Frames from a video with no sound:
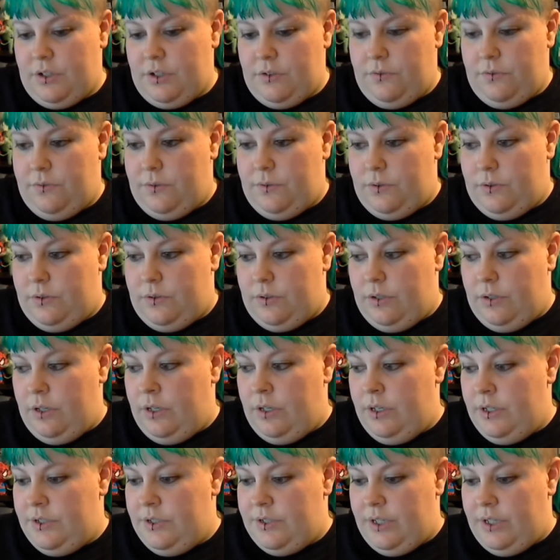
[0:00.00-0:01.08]
for
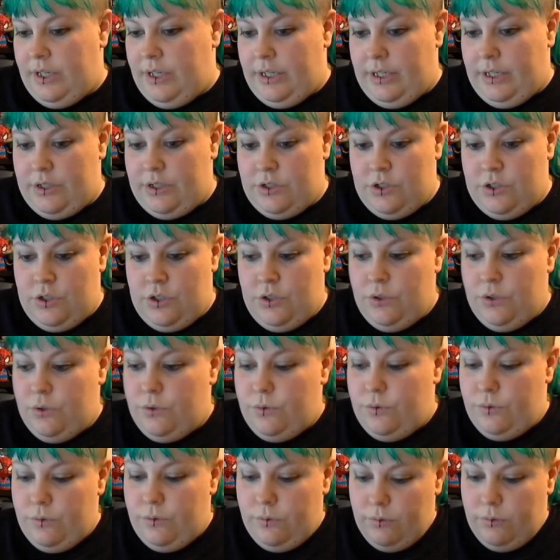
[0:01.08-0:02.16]
day
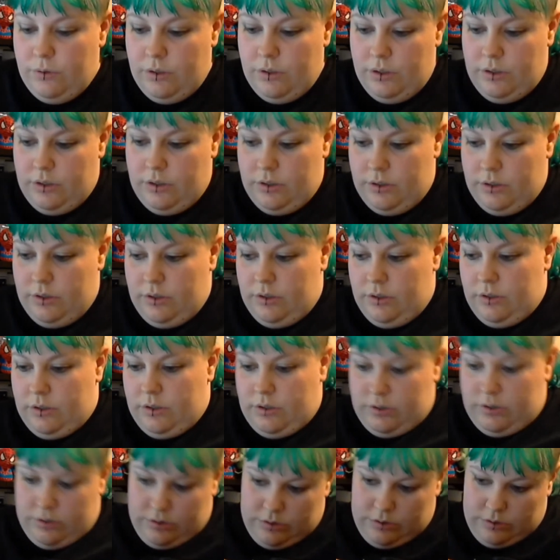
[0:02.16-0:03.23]
two
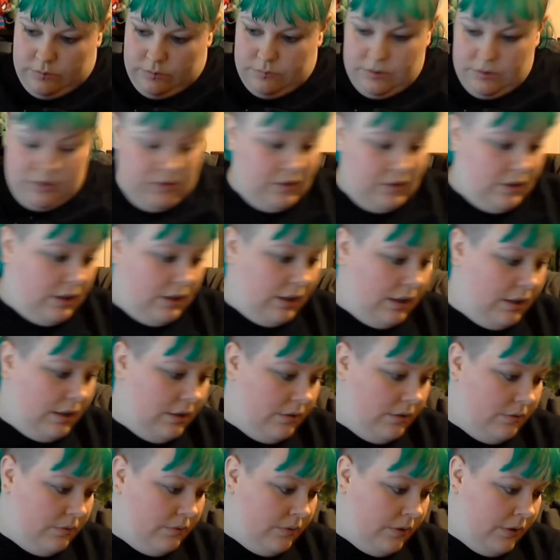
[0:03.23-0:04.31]
doesn't
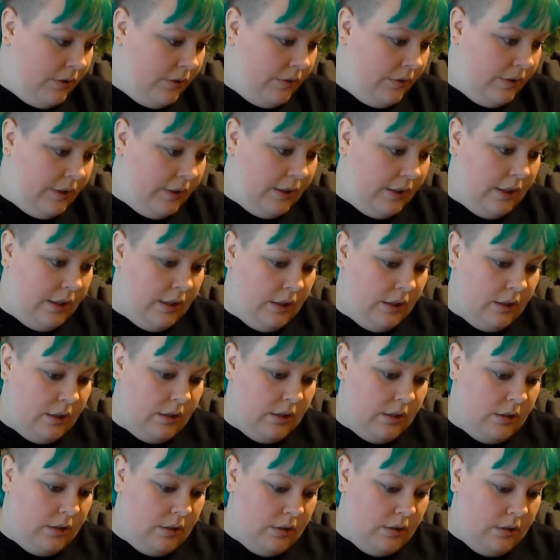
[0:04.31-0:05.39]
have the
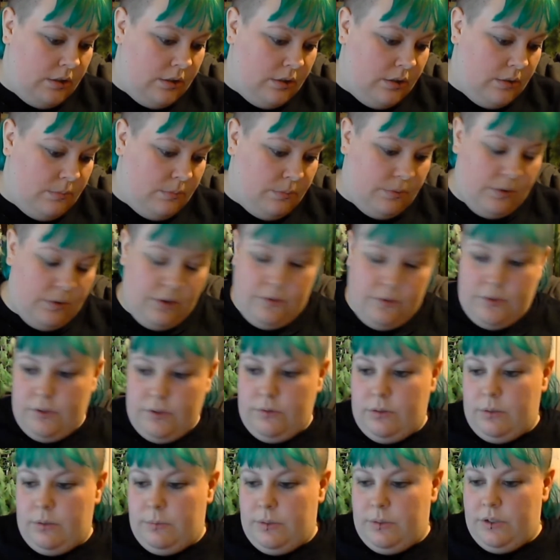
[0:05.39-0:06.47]
preview
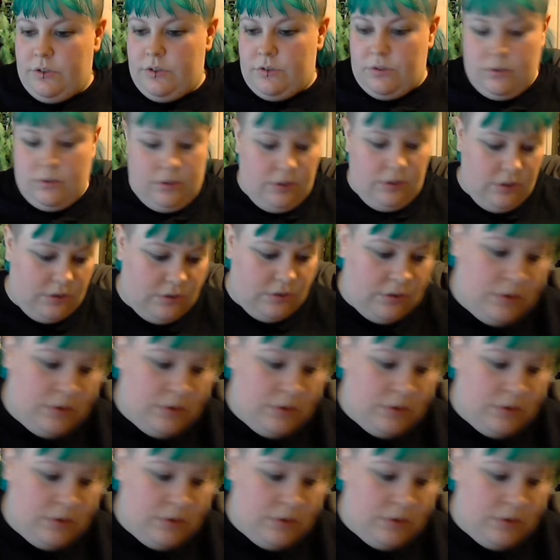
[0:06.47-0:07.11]
image on it.